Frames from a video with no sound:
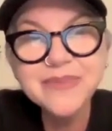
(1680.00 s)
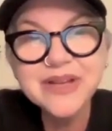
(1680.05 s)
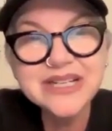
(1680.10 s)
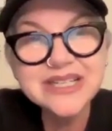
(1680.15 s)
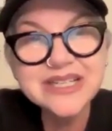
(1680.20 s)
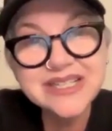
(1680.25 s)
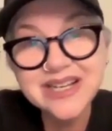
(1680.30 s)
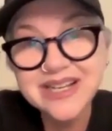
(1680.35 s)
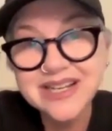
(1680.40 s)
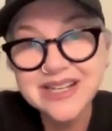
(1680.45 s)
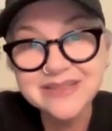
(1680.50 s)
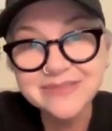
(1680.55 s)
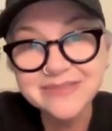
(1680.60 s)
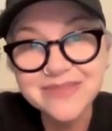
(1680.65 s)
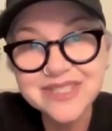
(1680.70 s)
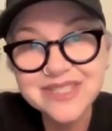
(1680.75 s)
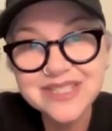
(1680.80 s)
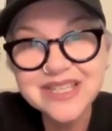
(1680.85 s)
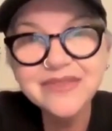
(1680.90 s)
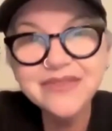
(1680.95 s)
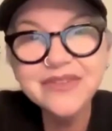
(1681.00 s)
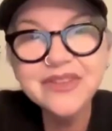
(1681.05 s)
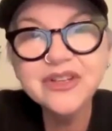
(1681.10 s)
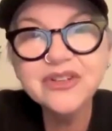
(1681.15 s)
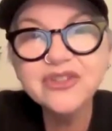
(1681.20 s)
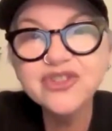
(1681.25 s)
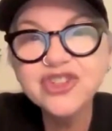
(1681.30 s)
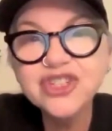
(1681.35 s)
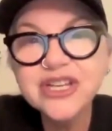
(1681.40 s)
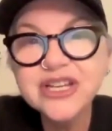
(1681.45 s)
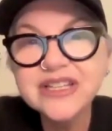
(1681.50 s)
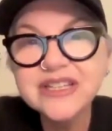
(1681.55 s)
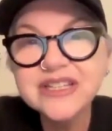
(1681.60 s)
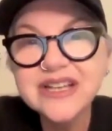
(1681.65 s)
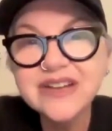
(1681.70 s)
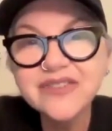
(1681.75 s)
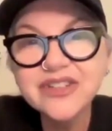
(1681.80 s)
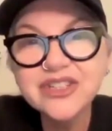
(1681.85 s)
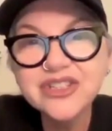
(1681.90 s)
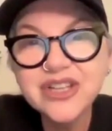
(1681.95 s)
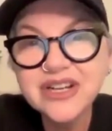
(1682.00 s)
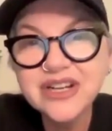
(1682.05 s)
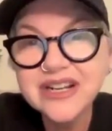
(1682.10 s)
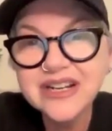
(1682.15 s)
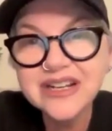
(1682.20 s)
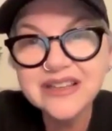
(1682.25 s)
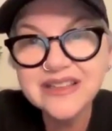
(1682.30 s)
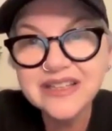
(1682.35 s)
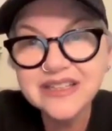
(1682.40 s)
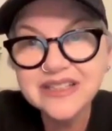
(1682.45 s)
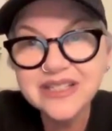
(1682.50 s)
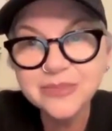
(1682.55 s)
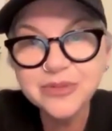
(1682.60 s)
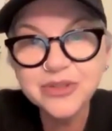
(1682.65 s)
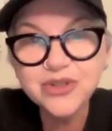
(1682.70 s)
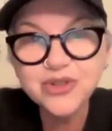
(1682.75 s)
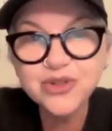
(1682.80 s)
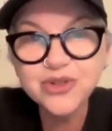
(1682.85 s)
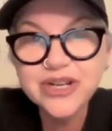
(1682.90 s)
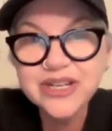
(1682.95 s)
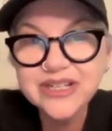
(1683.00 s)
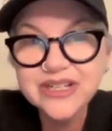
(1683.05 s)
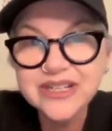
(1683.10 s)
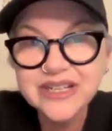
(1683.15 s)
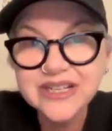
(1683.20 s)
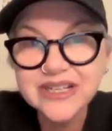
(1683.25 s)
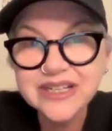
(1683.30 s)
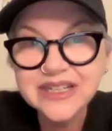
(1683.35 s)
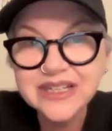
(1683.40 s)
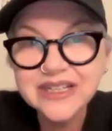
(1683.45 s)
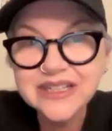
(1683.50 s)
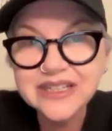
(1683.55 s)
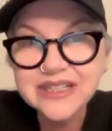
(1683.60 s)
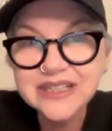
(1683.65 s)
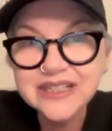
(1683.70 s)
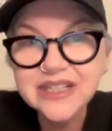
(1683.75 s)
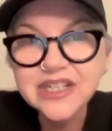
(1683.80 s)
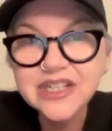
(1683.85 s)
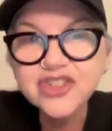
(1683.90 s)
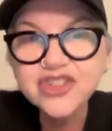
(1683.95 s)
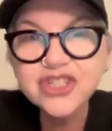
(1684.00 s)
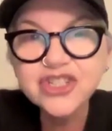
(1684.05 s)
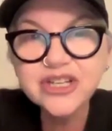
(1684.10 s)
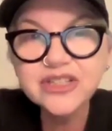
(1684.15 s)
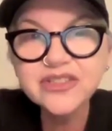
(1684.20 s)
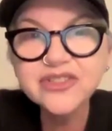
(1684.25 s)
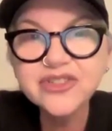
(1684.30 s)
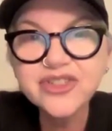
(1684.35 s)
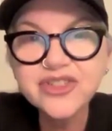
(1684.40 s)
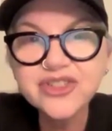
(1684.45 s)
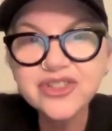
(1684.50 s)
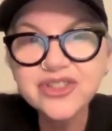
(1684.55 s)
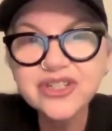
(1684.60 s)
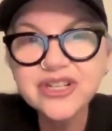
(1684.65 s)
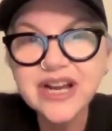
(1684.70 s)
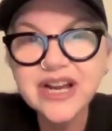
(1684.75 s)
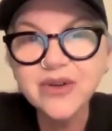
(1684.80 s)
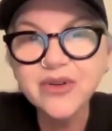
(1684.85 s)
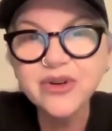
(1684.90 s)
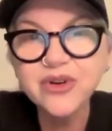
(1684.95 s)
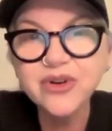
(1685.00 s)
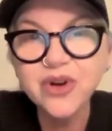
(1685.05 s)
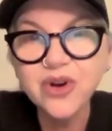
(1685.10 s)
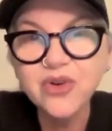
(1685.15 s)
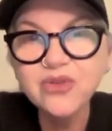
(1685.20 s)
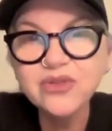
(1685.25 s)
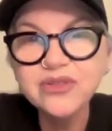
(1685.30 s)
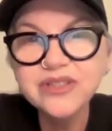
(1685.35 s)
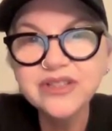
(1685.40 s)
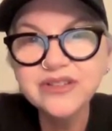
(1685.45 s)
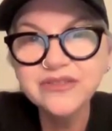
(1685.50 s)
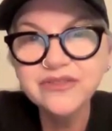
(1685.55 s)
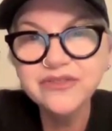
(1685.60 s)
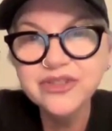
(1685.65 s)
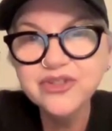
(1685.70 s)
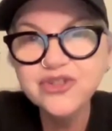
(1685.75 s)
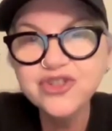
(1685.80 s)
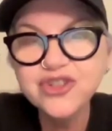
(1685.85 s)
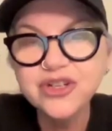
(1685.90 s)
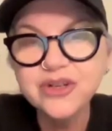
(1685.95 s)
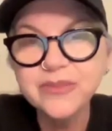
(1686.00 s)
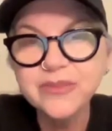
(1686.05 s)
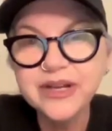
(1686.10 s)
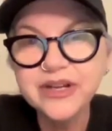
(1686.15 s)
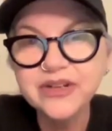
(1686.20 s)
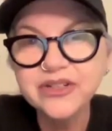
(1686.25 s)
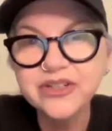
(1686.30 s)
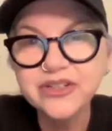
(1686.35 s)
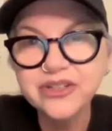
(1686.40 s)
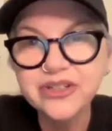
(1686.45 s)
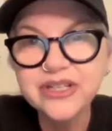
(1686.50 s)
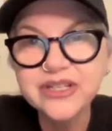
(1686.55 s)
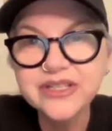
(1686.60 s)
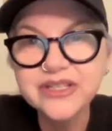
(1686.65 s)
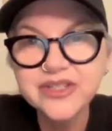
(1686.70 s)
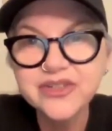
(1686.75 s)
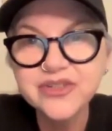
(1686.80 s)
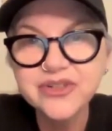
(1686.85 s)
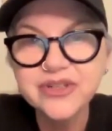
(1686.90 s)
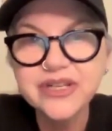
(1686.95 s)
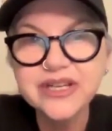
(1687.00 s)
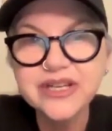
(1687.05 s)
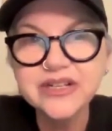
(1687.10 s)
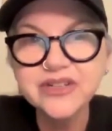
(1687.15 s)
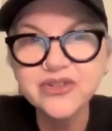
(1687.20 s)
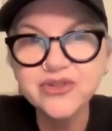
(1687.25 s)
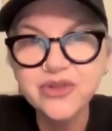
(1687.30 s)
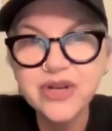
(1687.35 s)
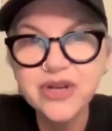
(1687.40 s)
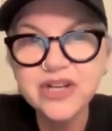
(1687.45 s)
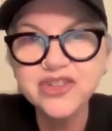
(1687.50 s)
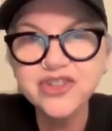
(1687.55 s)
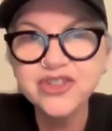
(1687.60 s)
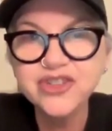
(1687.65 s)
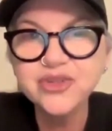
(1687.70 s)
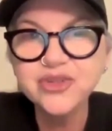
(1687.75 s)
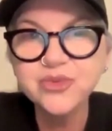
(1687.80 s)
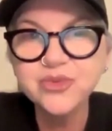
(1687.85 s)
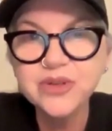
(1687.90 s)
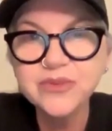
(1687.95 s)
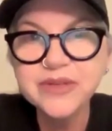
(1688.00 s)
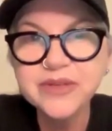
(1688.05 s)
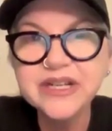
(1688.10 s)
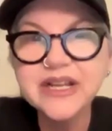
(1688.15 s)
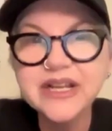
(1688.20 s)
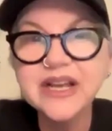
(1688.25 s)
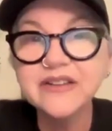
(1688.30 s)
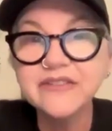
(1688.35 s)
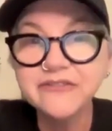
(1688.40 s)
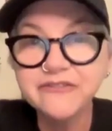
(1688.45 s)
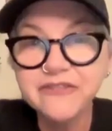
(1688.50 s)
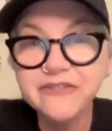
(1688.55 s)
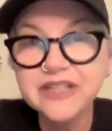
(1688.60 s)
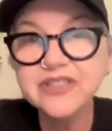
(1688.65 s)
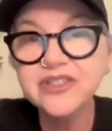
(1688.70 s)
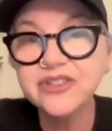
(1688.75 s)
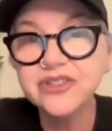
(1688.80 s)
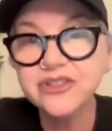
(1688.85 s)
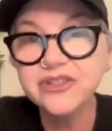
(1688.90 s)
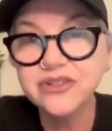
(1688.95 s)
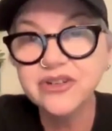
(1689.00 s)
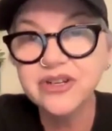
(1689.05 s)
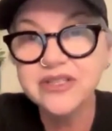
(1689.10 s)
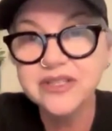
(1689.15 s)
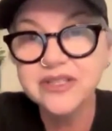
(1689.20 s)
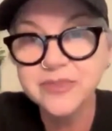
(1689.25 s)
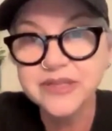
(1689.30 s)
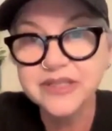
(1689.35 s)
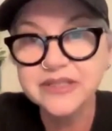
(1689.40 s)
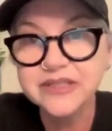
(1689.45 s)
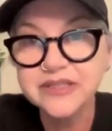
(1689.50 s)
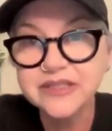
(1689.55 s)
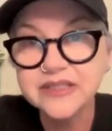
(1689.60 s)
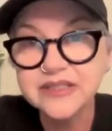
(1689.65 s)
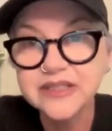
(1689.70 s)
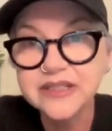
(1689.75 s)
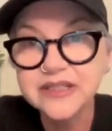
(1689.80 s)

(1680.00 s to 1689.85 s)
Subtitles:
many times. Even though she had never done anything to betray Nick, she understood how her own confusion about her history and attraction to women had affected her husband.